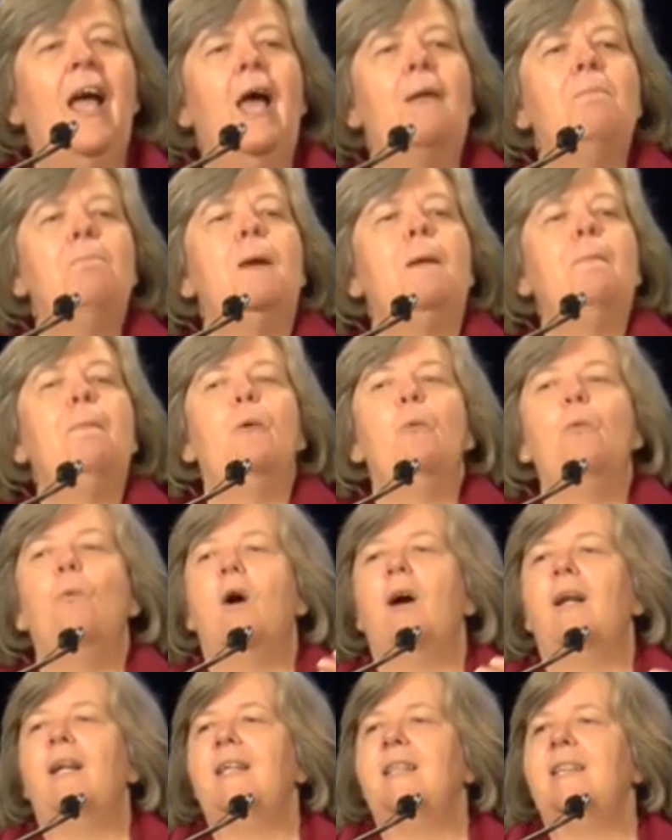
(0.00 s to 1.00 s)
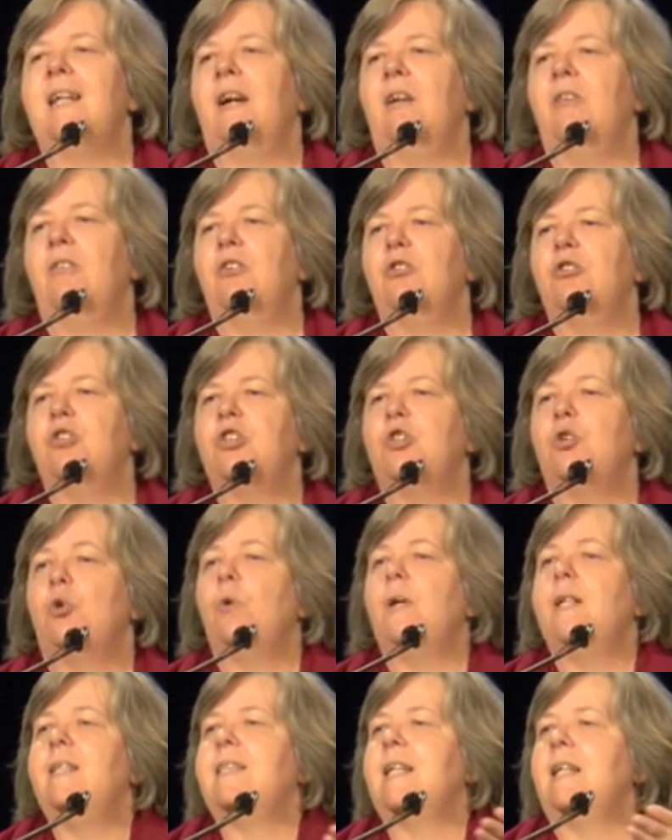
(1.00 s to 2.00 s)
And people want to tell their
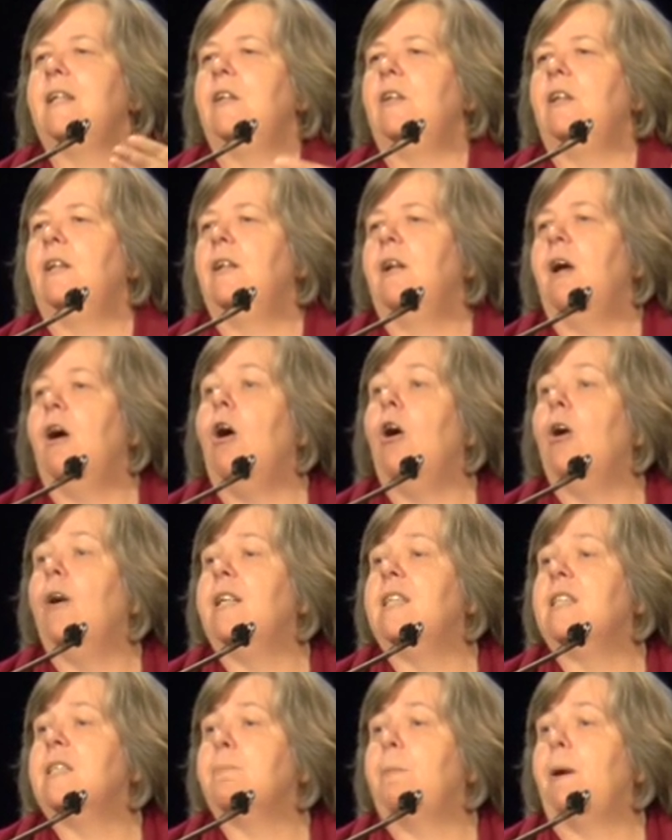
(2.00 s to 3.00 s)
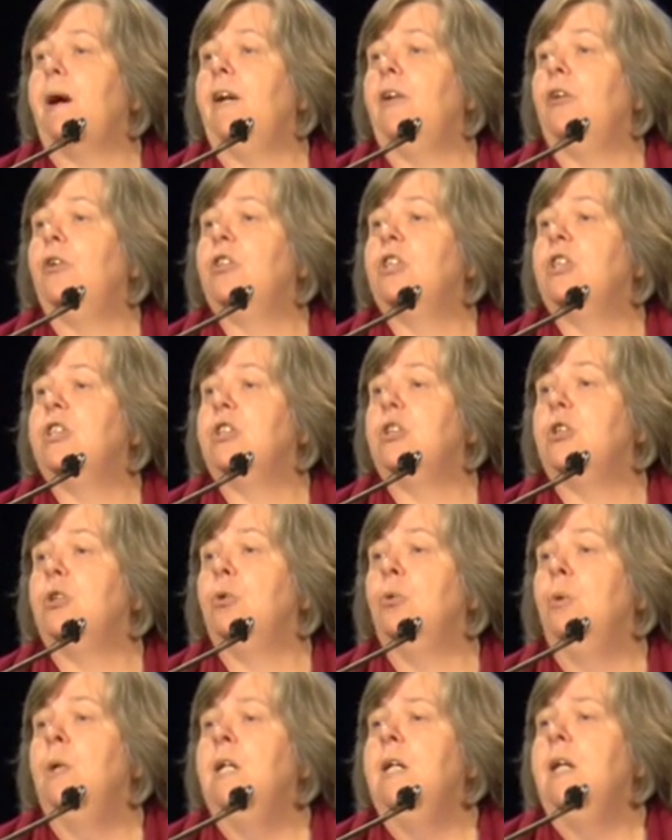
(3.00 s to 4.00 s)
stories and are inspired to
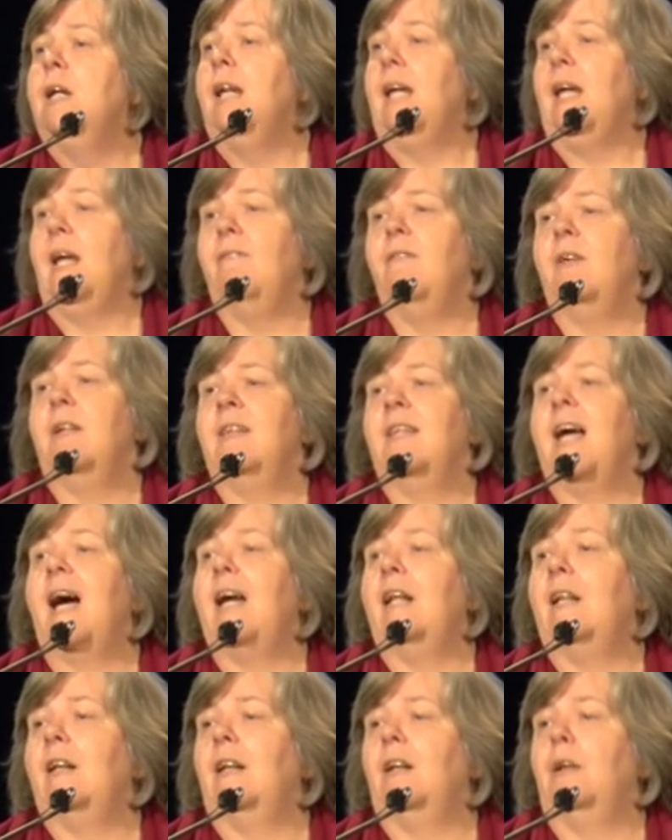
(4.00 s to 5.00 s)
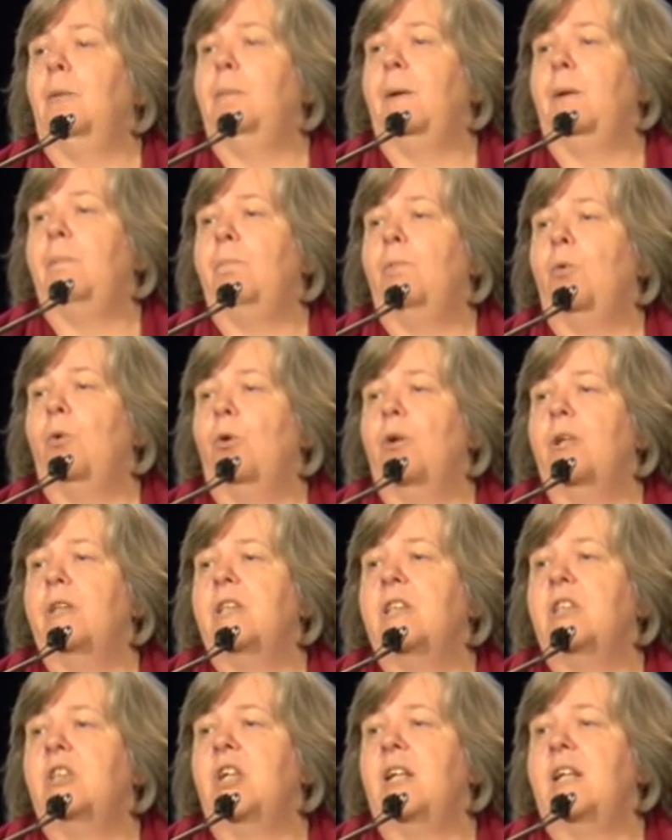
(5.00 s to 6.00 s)
do even that little bit more
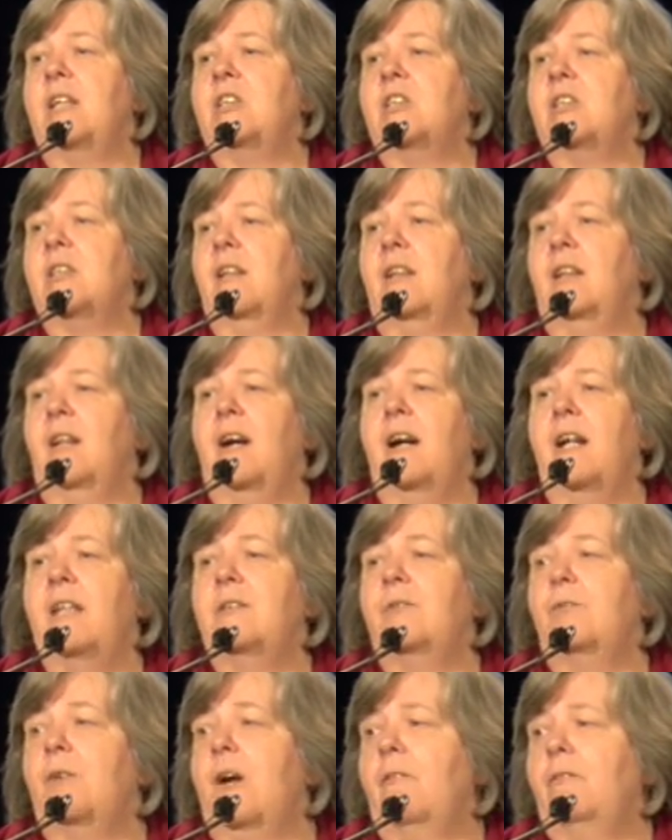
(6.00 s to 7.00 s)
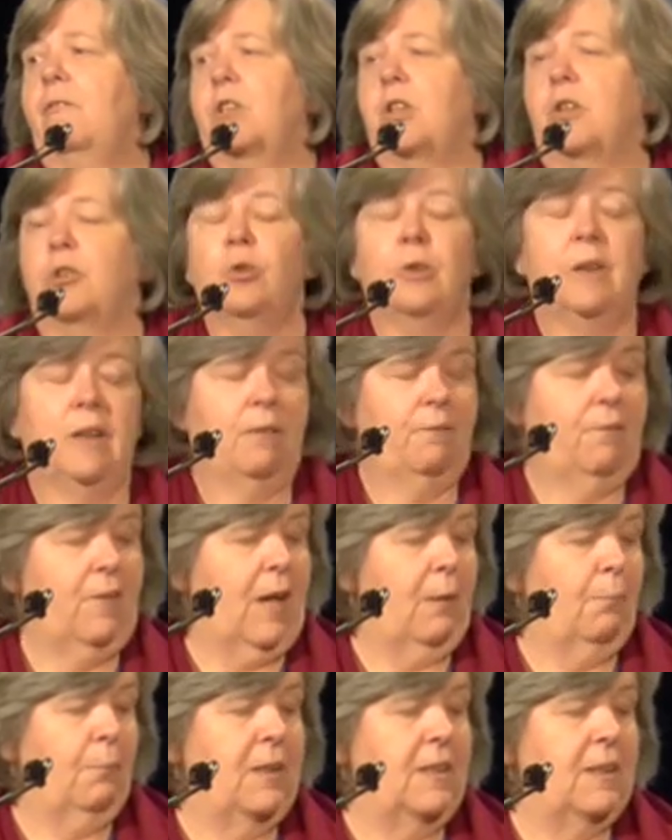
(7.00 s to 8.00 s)
to change the lives of children and
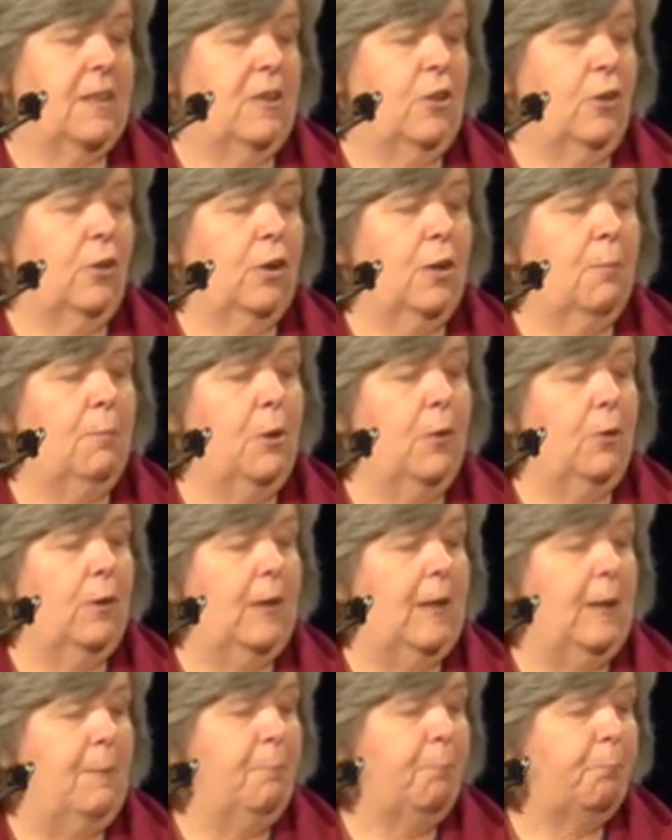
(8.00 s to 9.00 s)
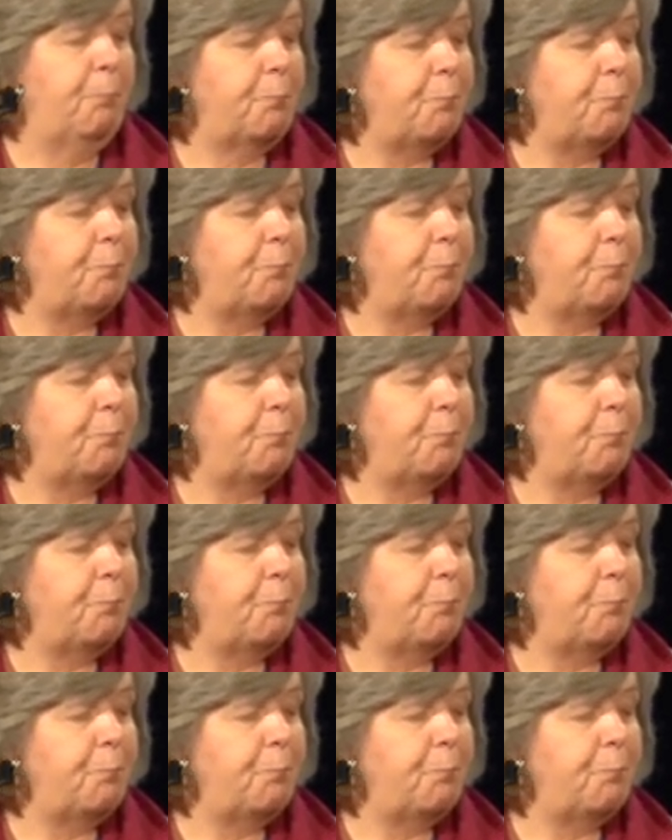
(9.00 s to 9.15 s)
families in your community.